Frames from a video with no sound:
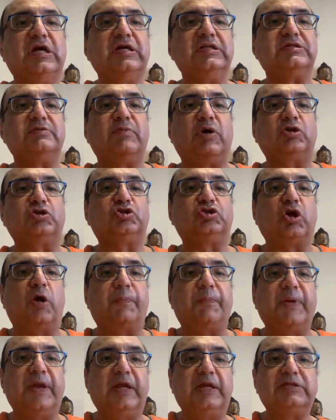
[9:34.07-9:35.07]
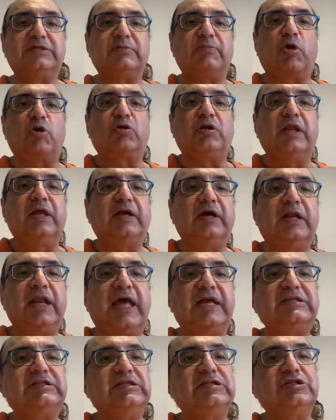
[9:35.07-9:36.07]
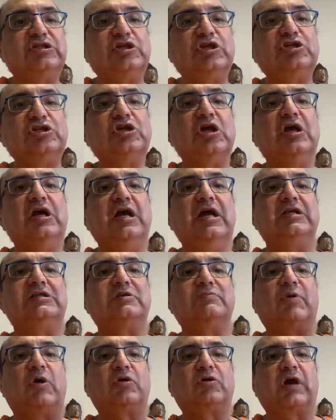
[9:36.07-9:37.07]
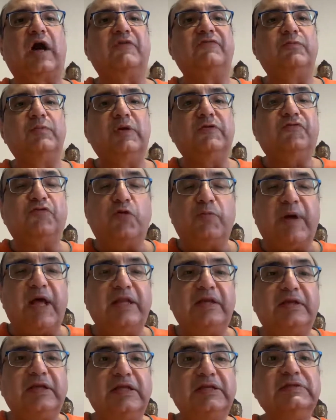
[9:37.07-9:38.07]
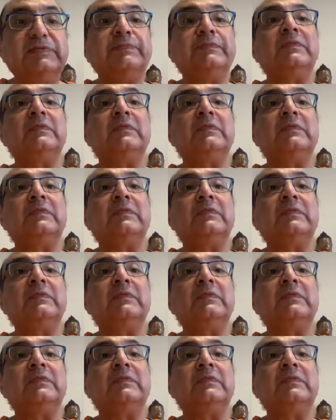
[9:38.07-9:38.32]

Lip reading: it's about shopping, it's about liquor licenses, it's about government formalities.